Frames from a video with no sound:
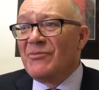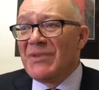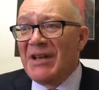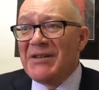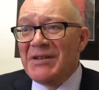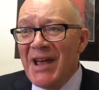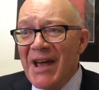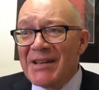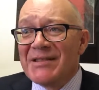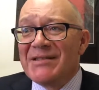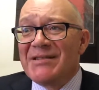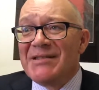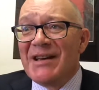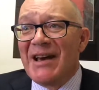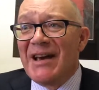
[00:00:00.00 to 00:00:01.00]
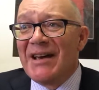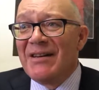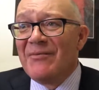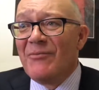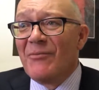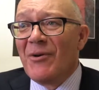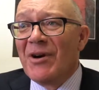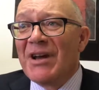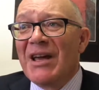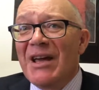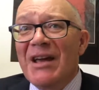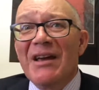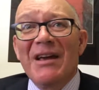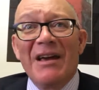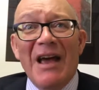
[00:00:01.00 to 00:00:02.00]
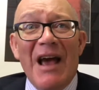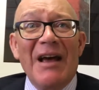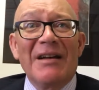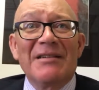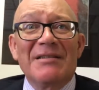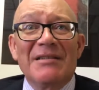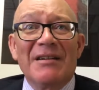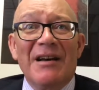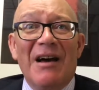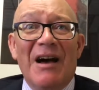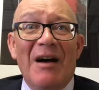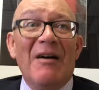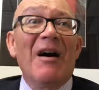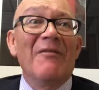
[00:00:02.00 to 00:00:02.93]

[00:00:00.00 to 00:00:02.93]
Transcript: the next day working at uh,